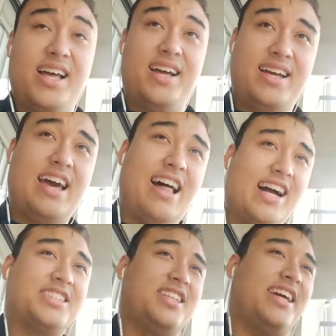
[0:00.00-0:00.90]
and I'll
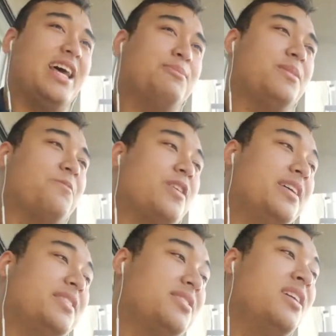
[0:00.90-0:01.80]
actually hit up some
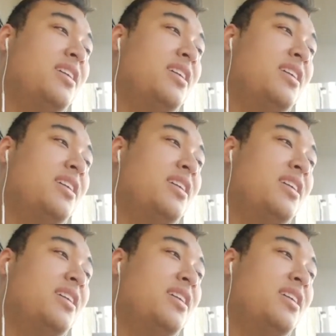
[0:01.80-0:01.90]
friends